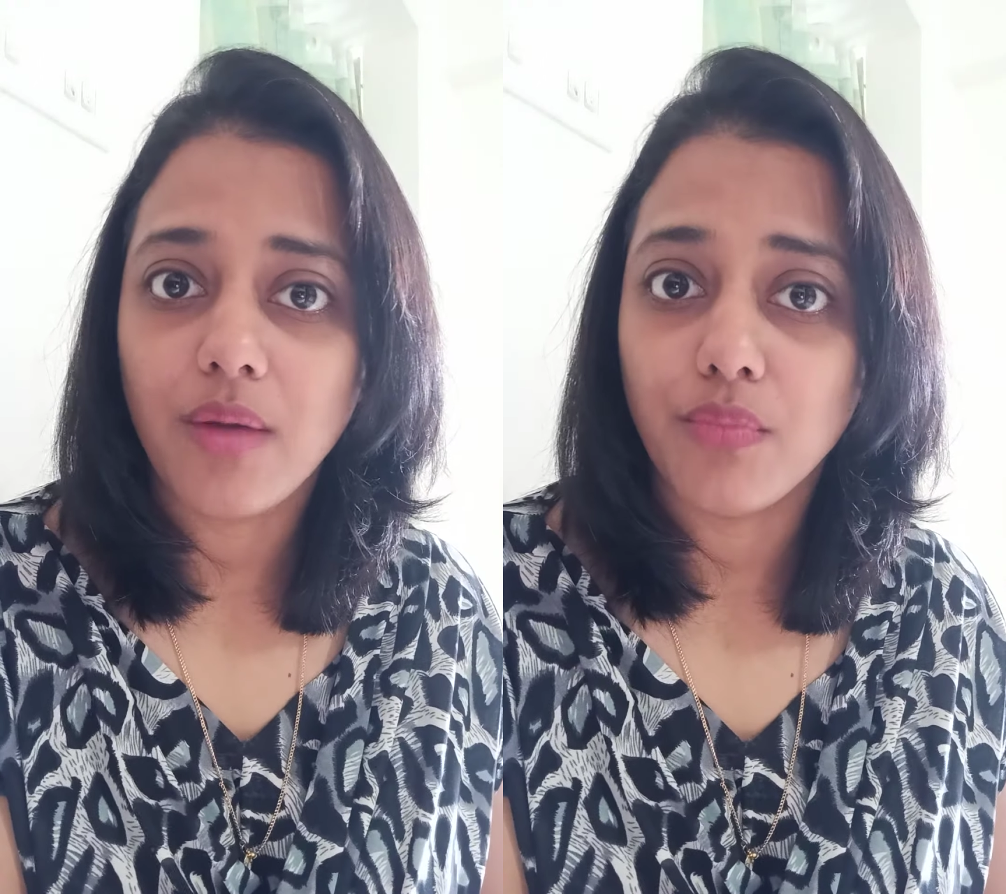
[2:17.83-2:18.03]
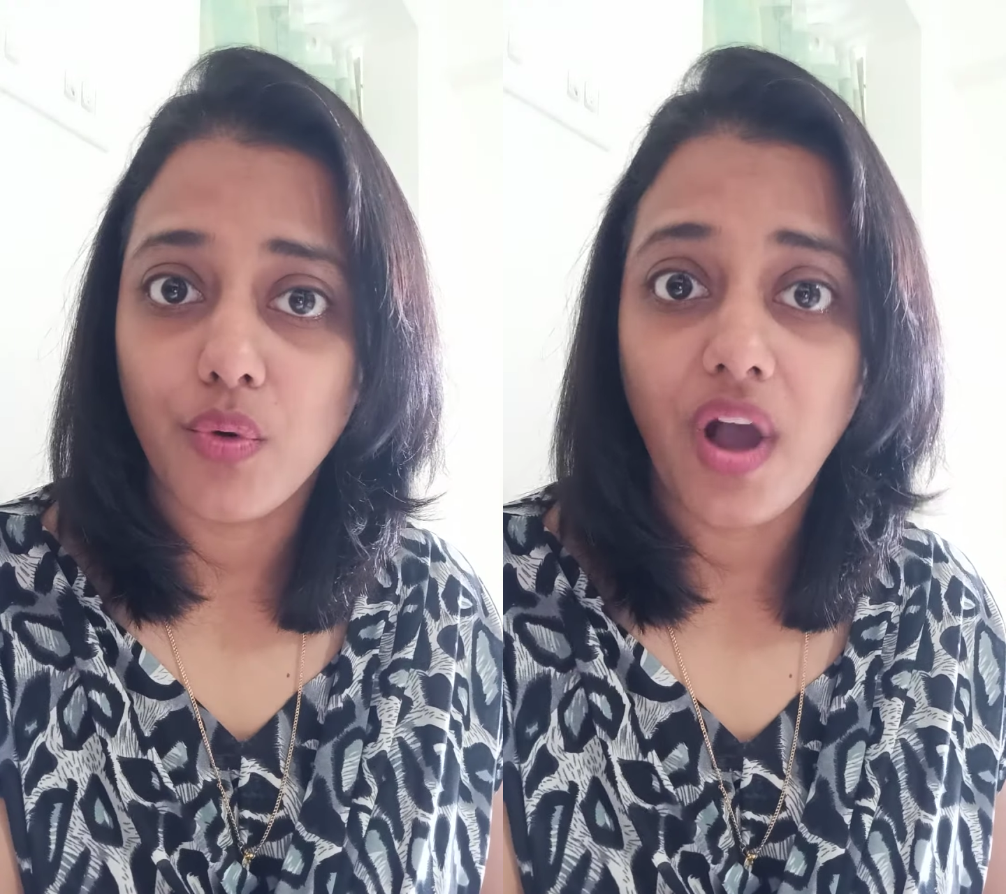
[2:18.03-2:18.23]

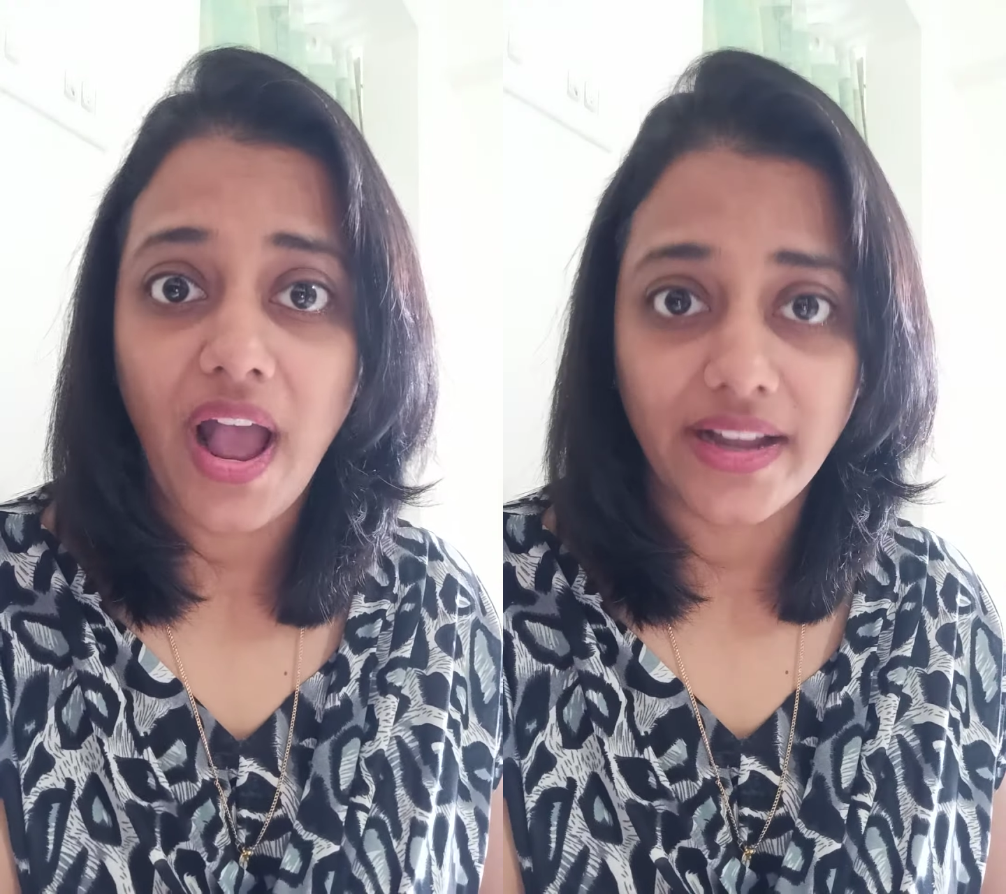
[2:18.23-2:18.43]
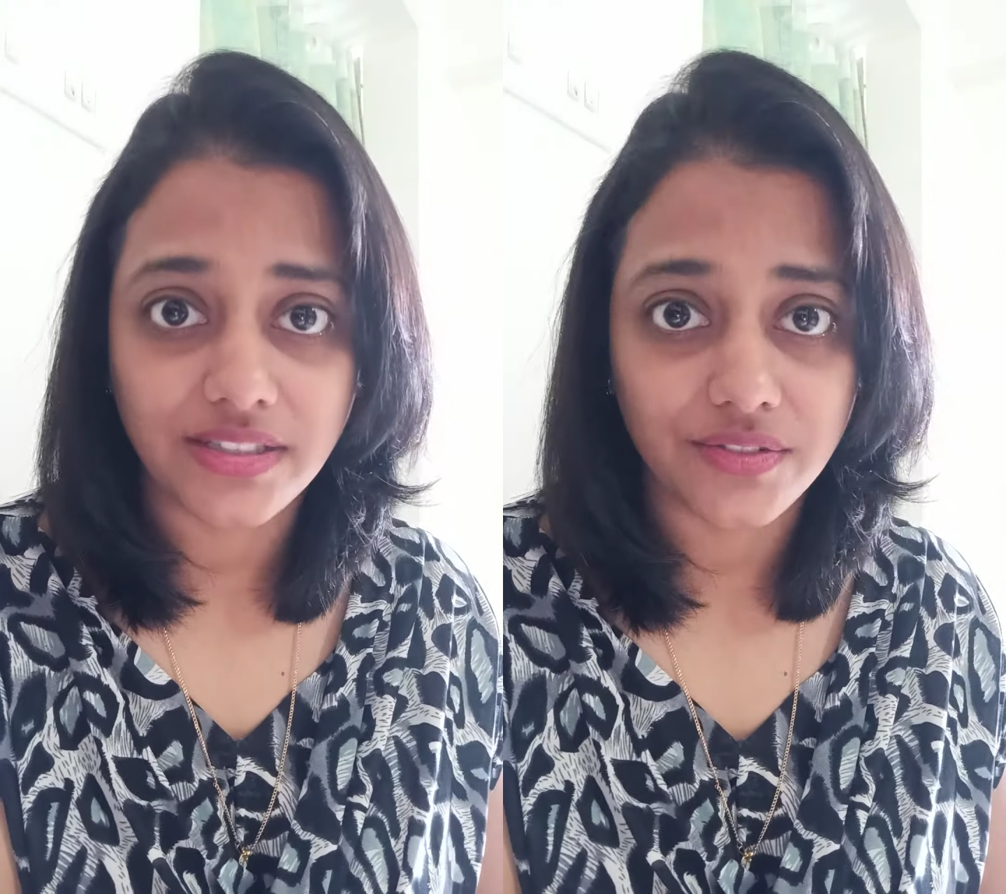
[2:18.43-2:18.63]
are more
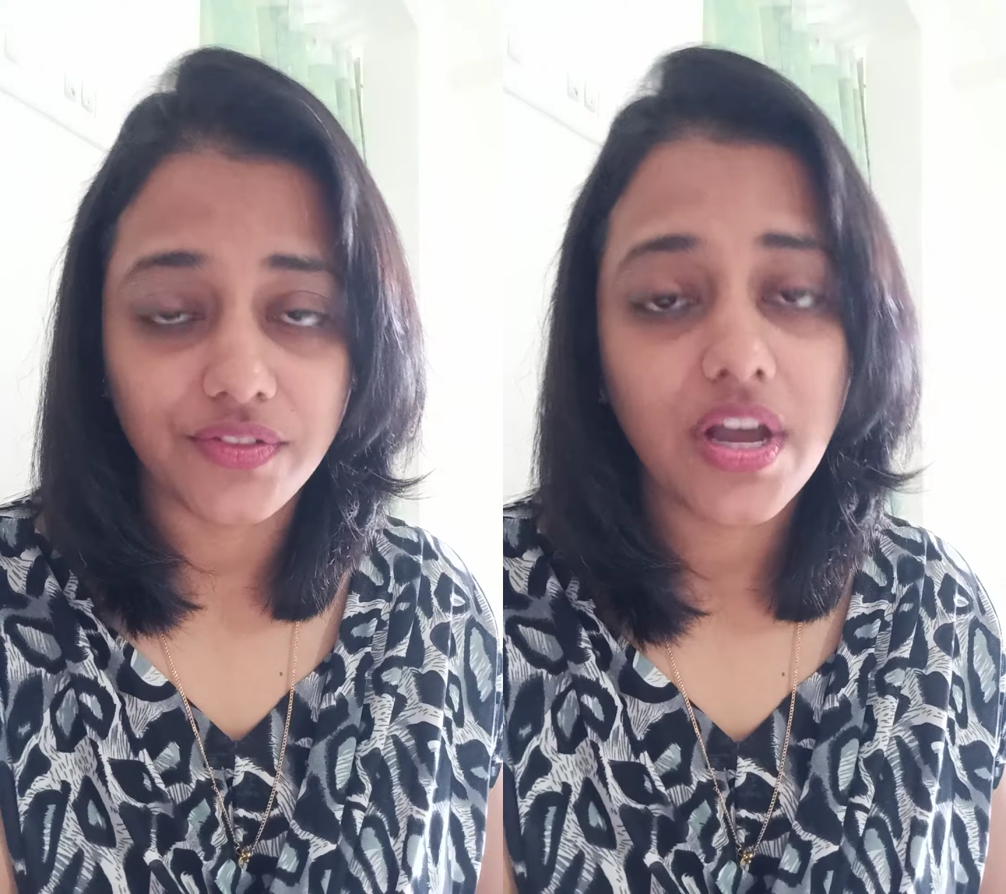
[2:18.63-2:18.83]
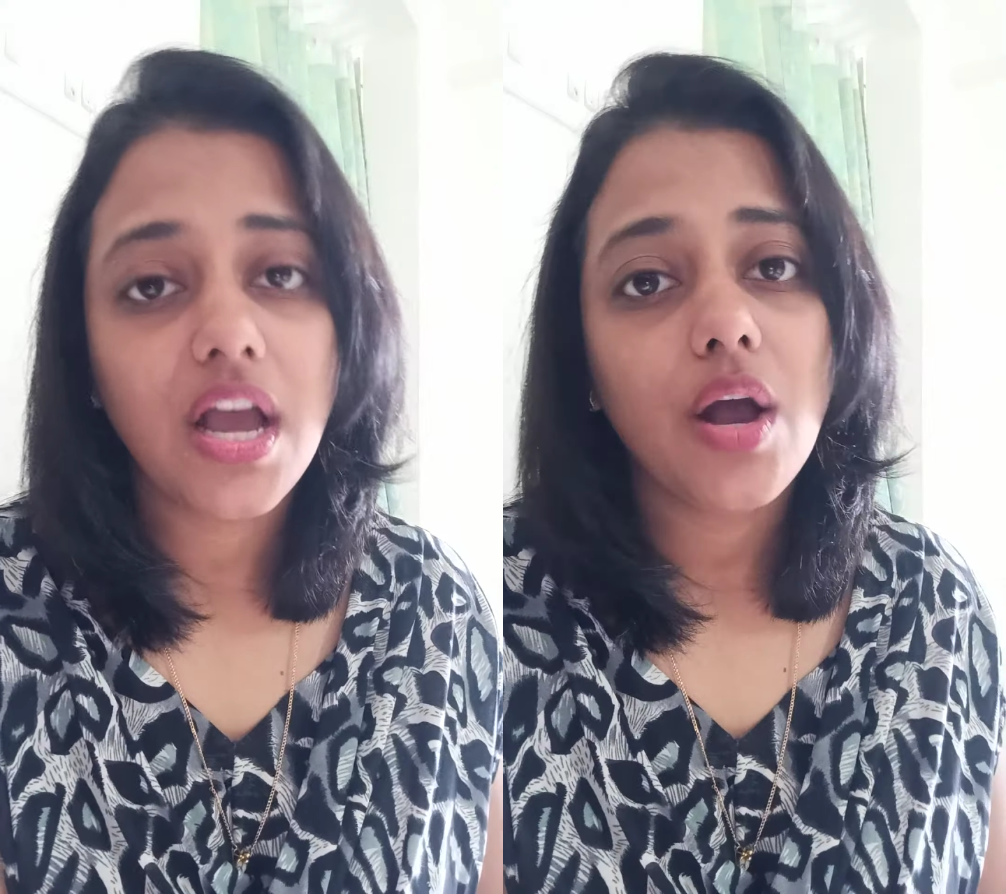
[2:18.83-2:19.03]
active?